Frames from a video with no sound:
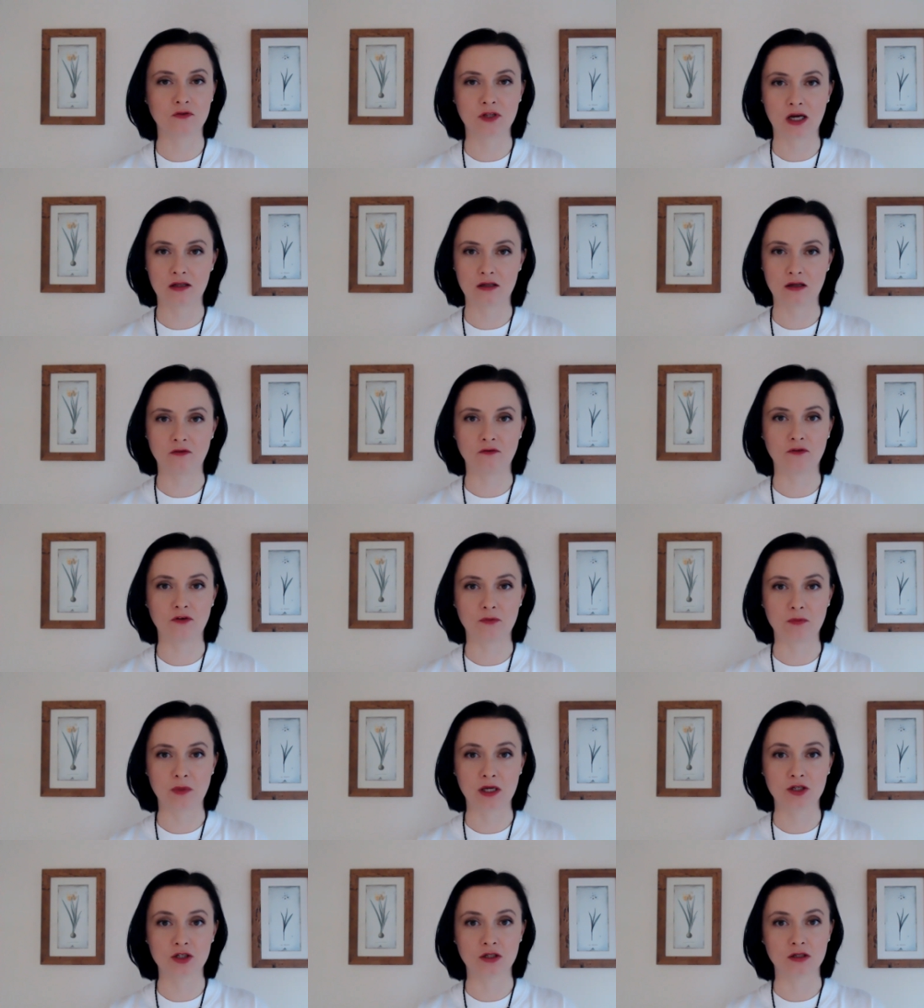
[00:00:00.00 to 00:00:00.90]
that
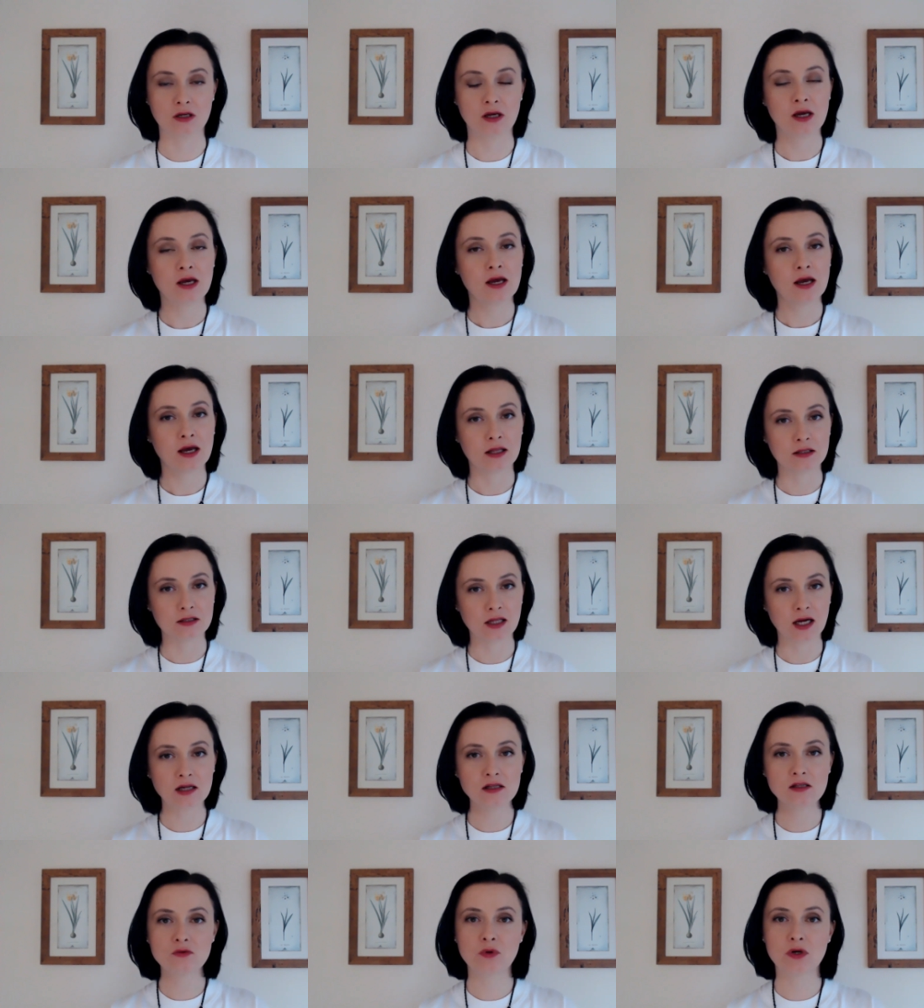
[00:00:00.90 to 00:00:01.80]
information. And
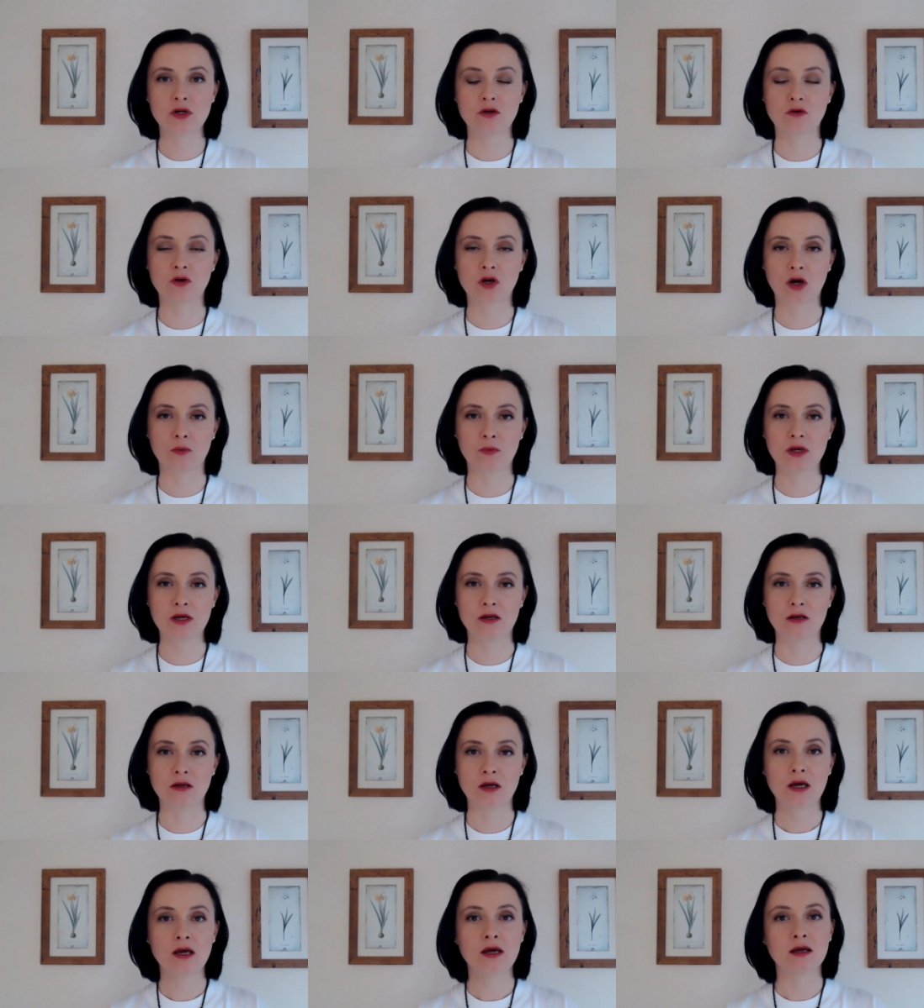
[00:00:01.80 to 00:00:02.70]
that's where you come
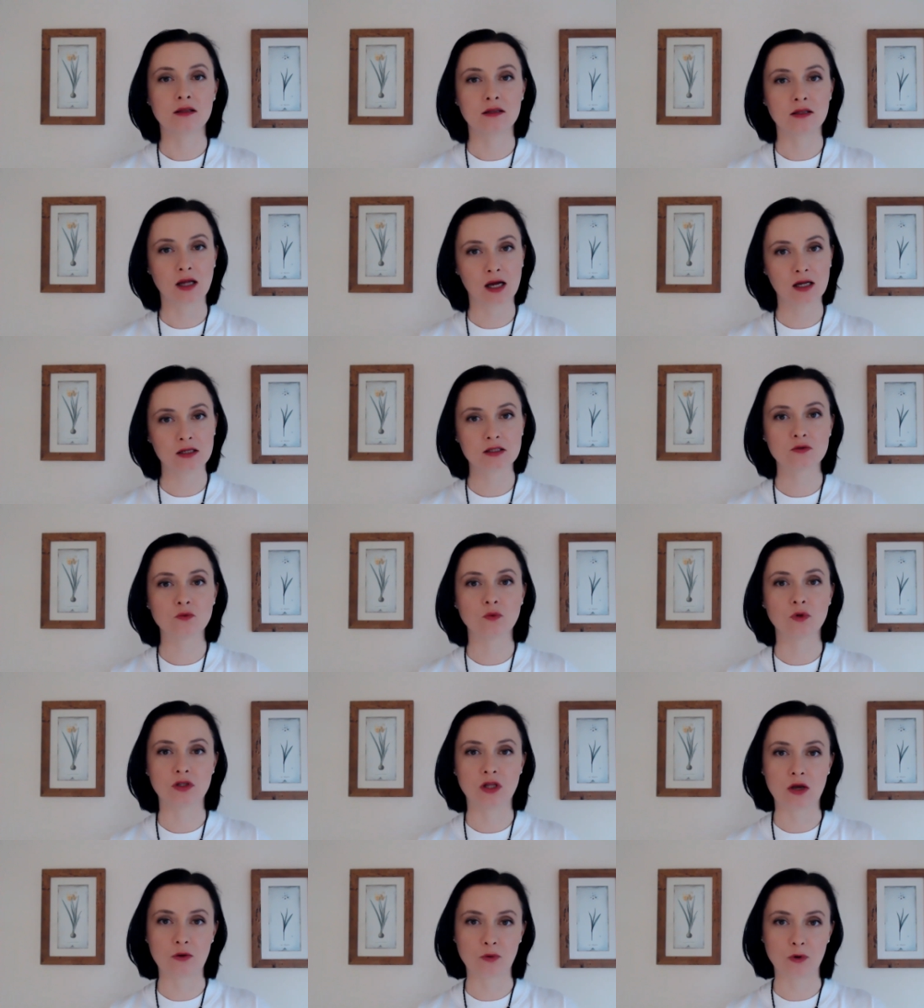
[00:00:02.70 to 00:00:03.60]
in, and that's what
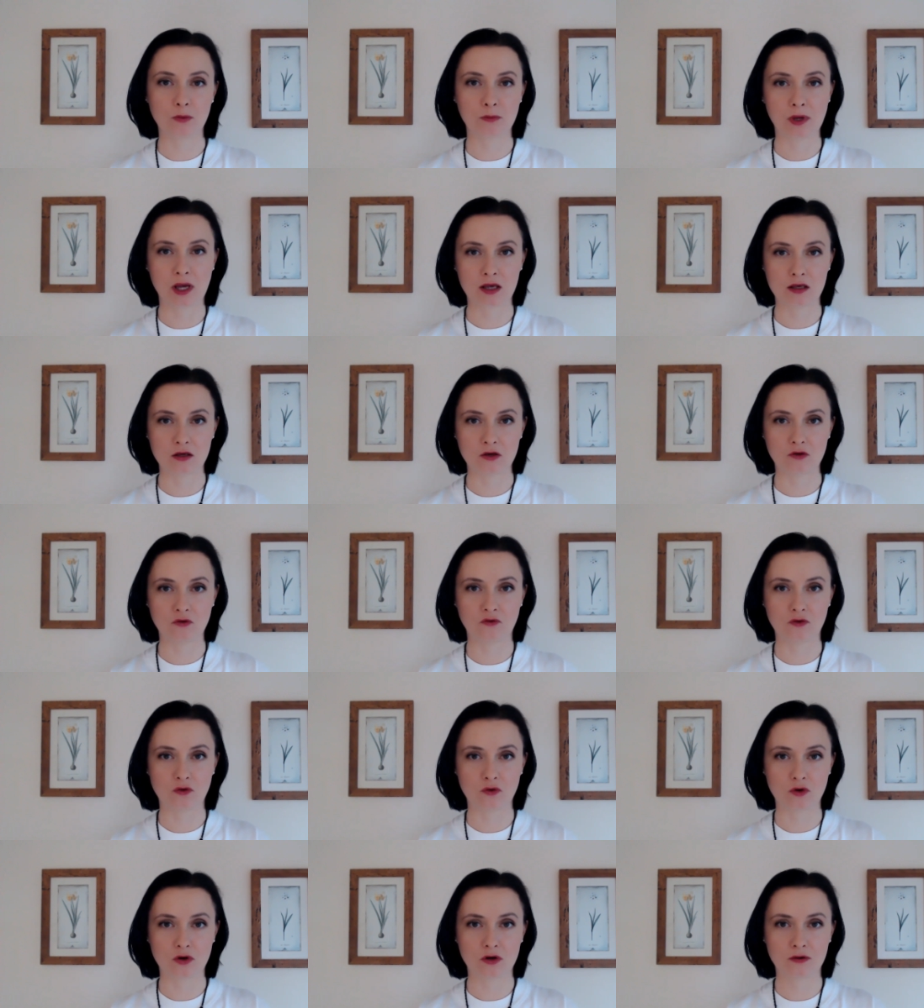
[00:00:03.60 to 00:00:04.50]
they will pay you
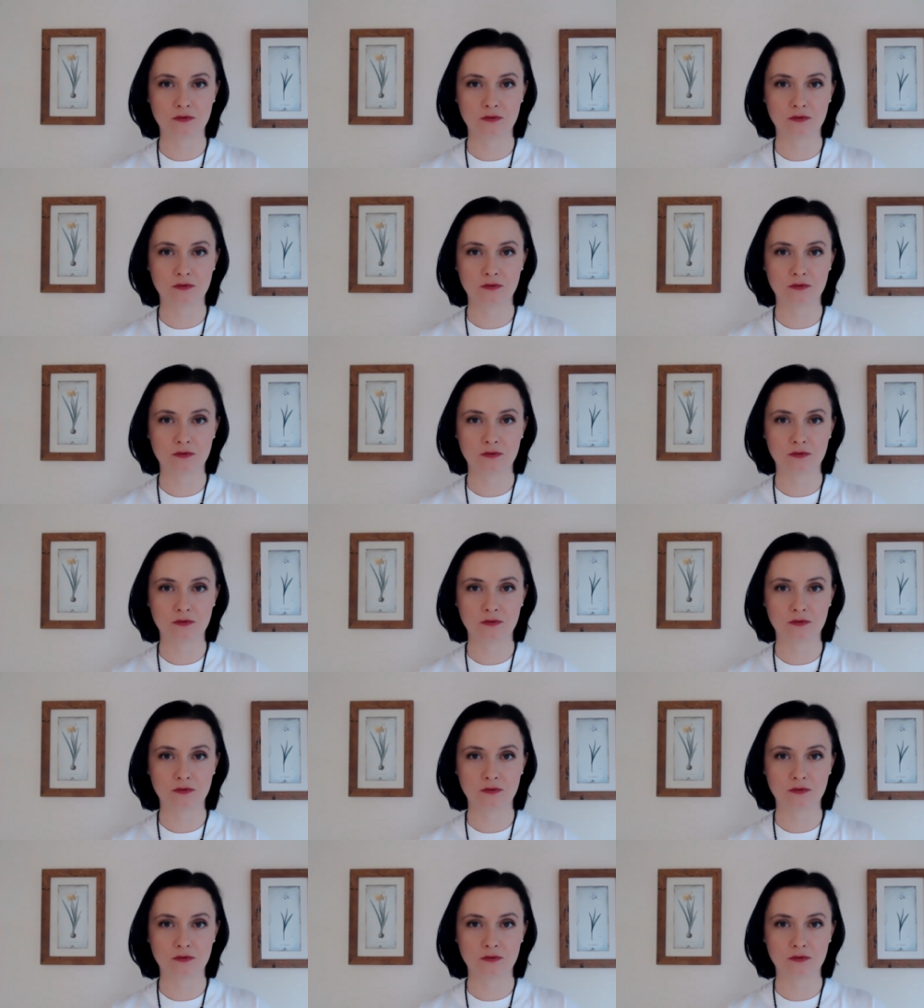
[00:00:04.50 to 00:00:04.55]
for.